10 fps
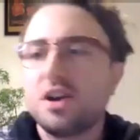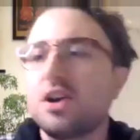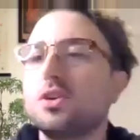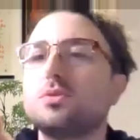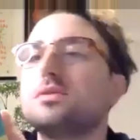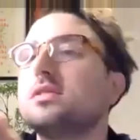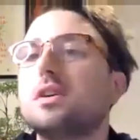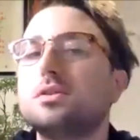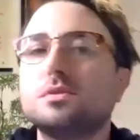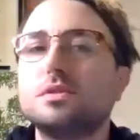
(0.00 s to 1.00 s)
Oh,
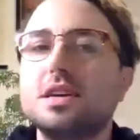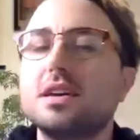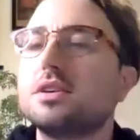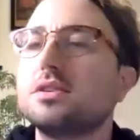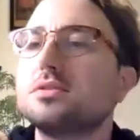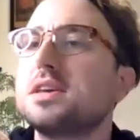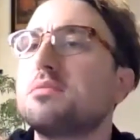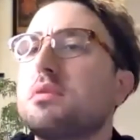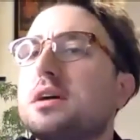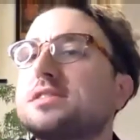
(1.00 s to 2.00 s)
no. Yeah, you can
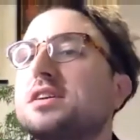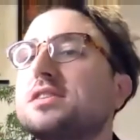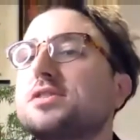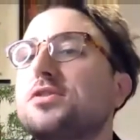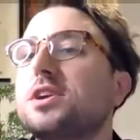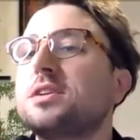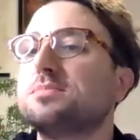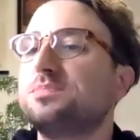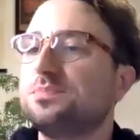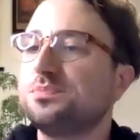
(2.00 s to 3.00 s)
skip past that. Sorry.
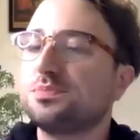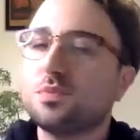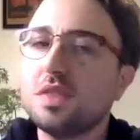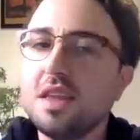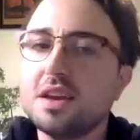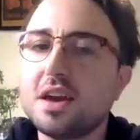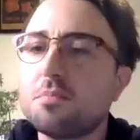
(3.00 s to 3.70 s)
Yeah,